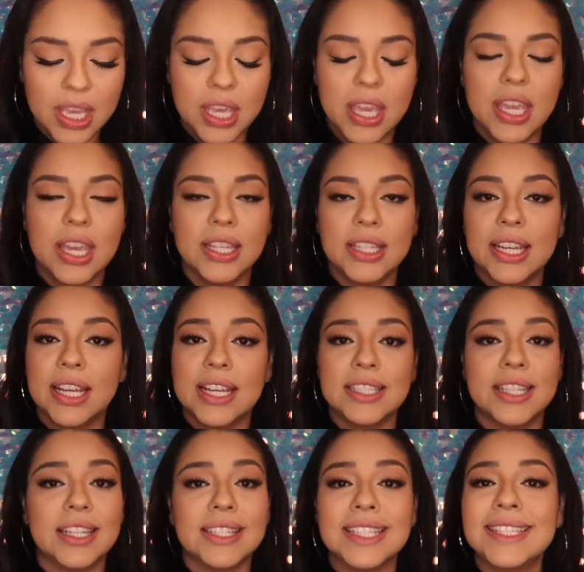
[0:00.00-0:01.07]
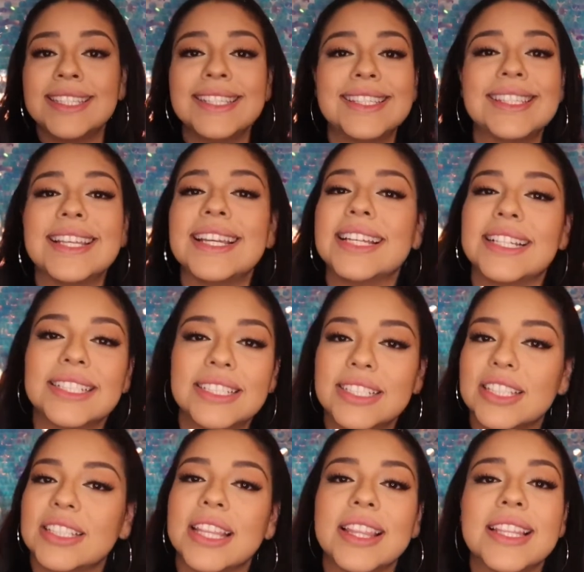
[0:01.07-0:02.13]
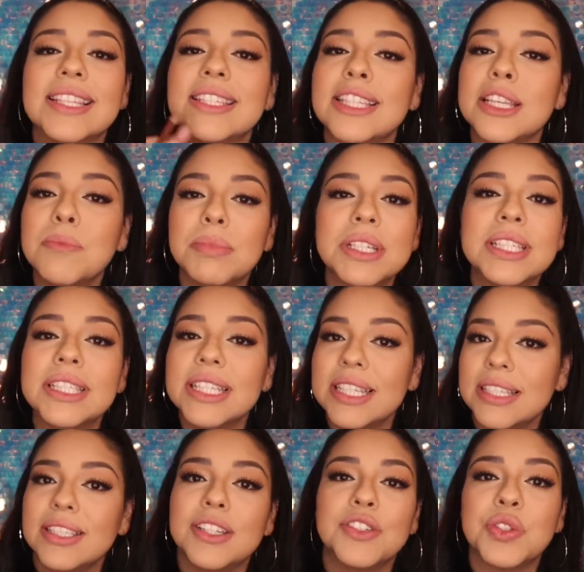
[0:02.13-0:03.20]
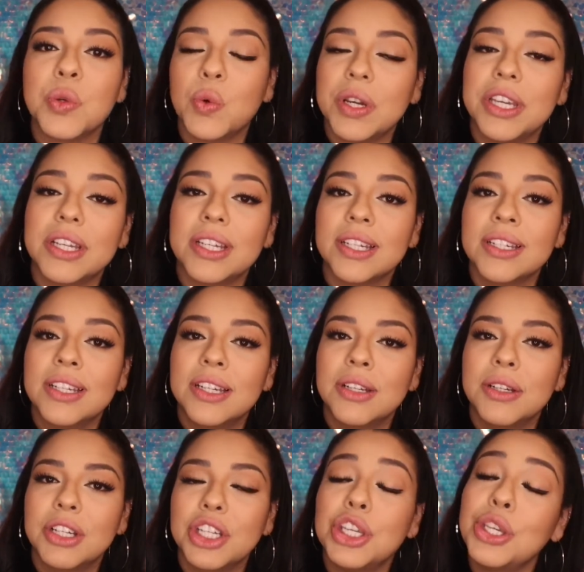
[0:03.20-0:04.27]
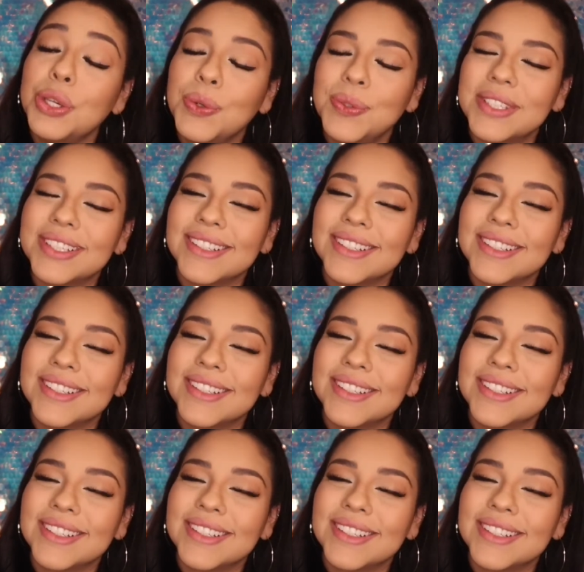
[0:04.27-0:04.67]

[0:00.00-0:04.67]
And like I said, this is just the simplest, easiest, quick, cute